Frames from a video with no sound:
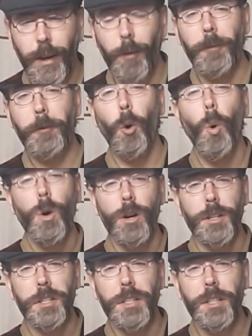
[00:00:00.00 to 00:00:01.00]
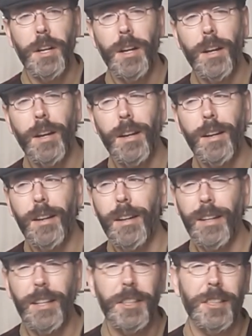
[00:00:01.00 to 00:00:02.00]
Now, of course,
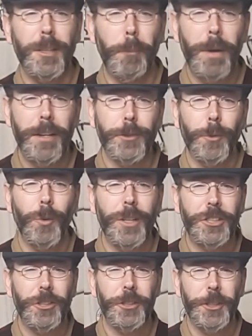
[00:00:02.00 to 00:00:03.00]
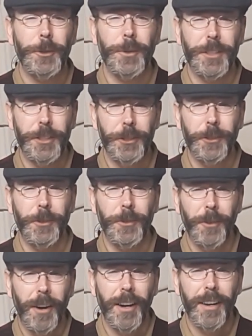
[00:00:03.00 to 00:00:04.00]
it just depends on what you're doing too,
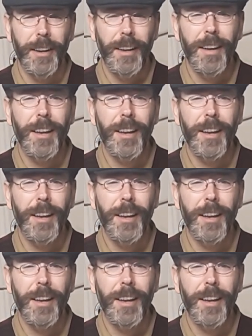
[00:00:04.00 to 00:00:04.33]
right?